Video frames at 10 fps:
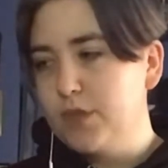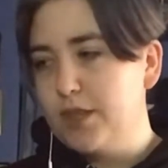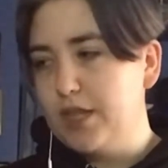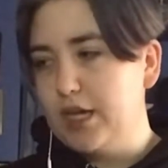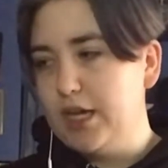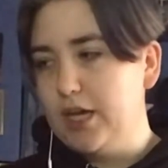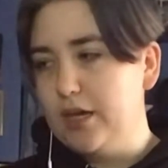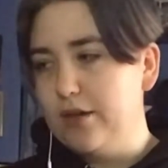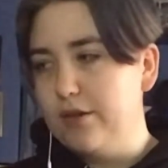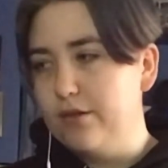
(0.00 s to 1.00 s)

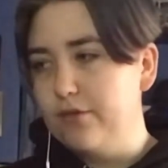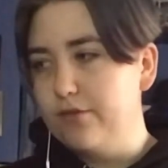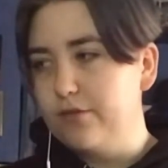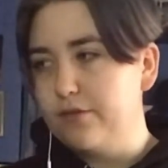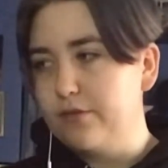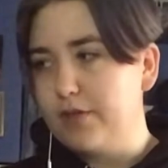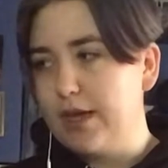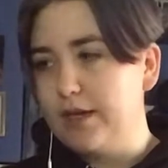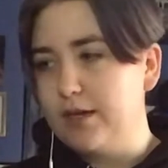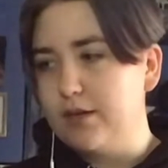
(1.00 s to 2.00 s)
thinking of
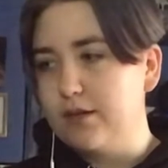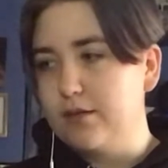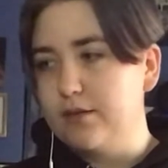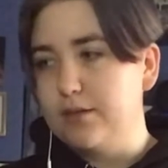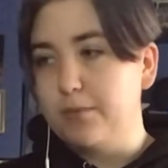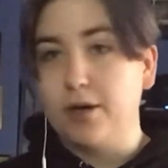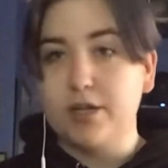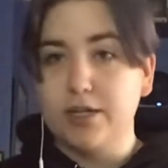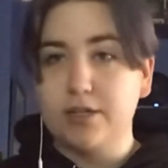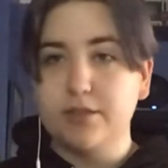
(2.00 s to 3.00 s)
getting the
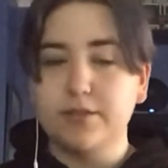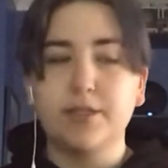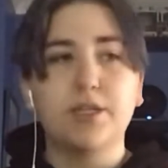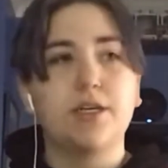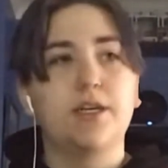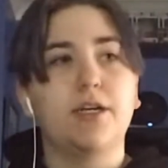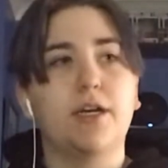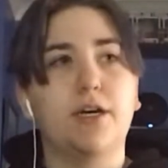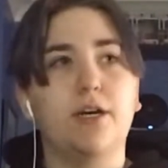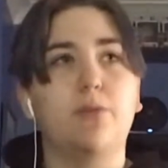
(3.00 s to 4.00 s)
manga
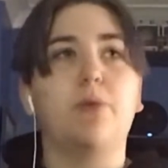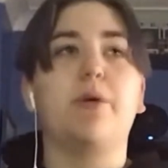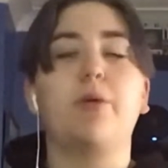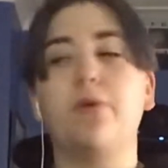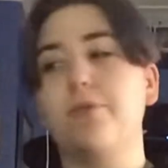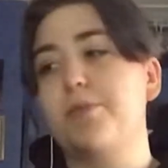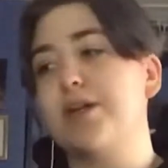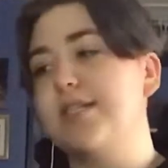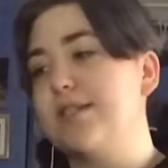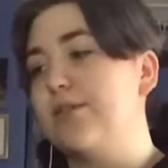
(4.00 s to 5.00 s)
one by one, but
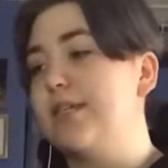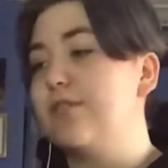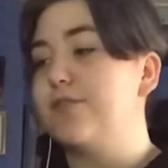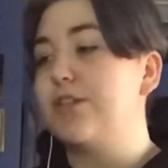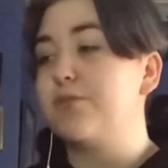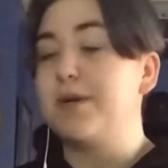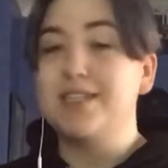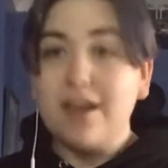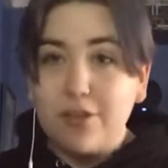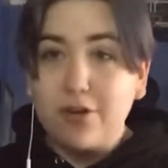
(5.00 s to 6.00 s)
I still need to finish my
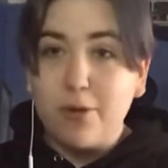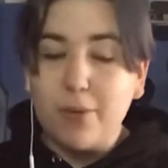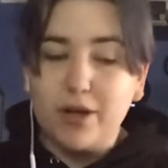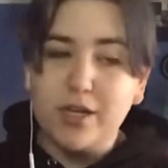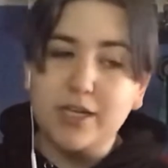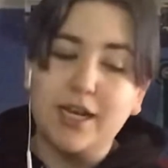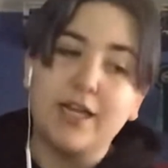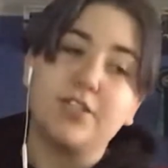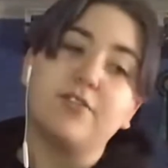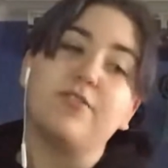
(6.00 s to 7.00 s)
Death Note manga
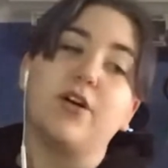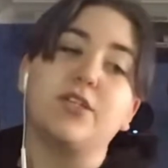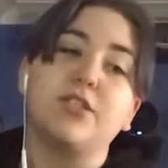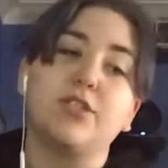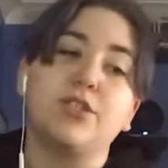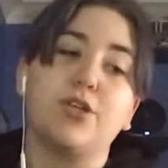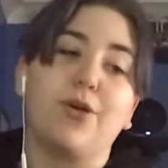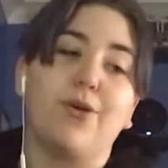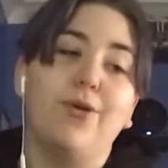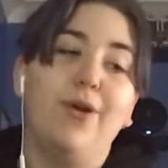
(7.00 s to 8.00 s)
collection first.
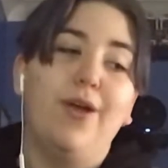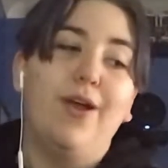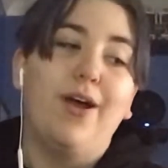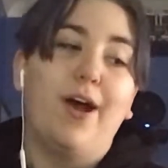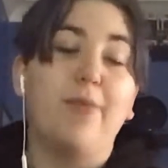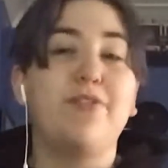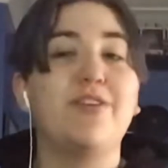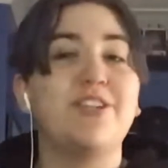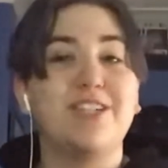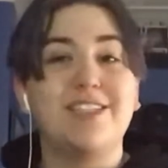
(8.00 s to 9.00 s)
So I'll be
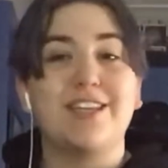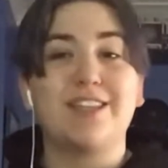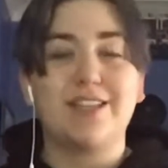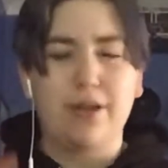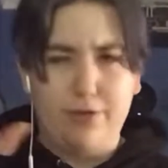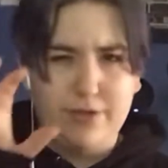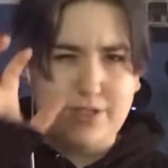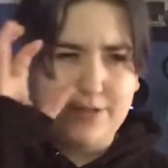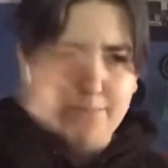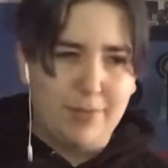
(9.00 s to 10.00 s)
finishing Death
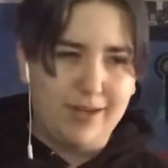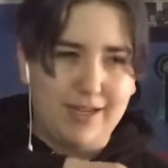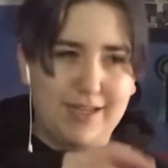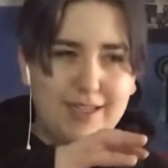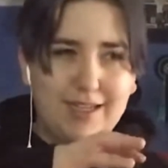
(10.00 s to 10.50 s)
Note's manga,